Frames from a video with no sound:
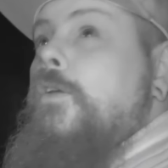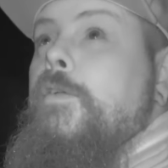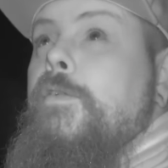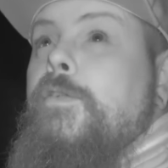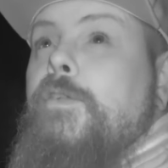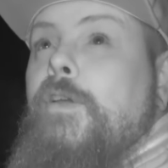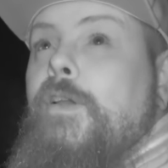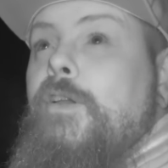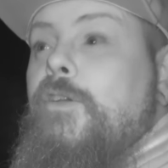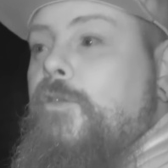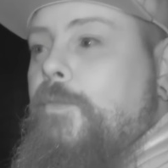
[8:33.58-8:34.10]
If there's
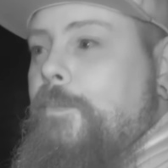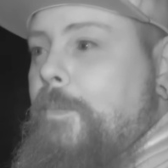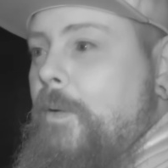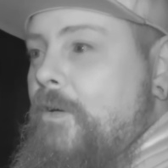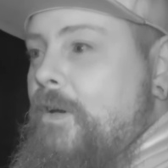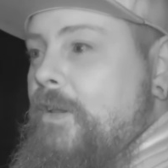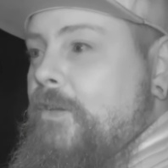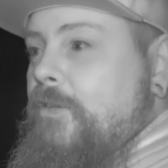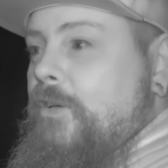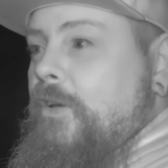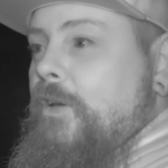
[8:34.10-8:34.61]
any
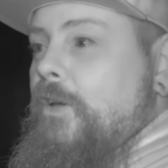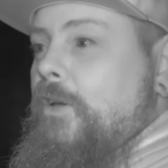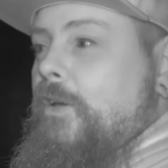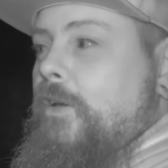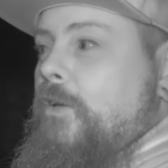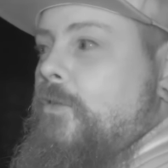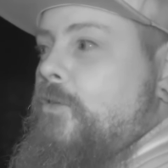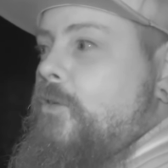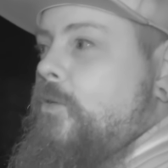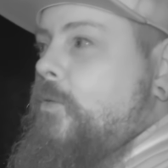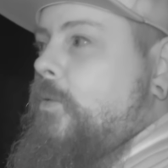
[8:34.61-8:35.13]
spirits here,
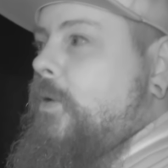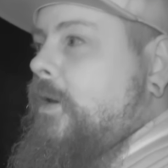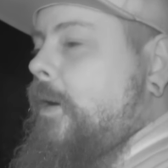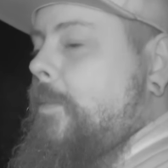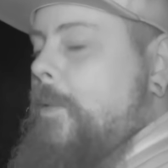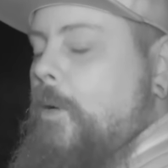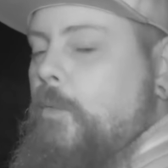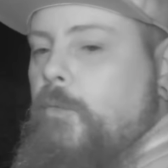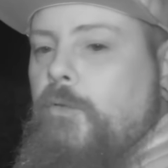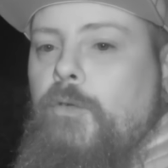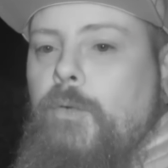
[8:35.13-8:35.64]
could you come
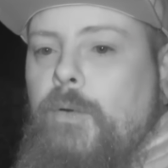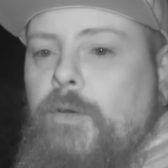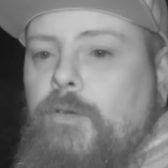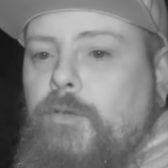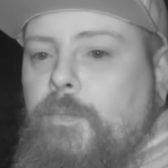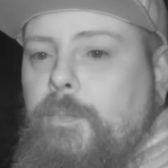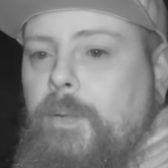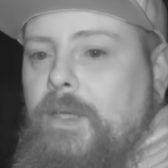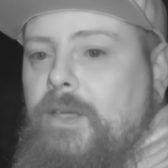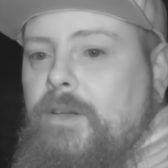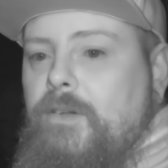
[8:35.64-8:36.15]
out to us,
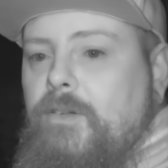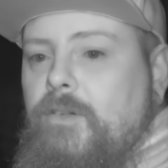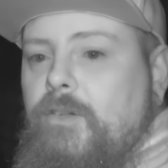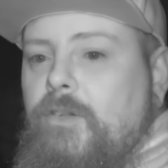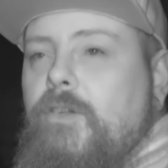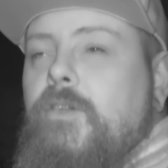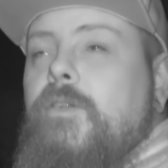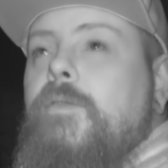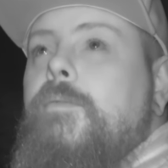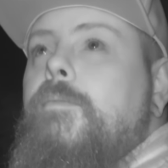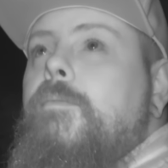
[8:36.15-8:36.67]

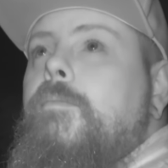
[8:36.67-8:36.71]
please?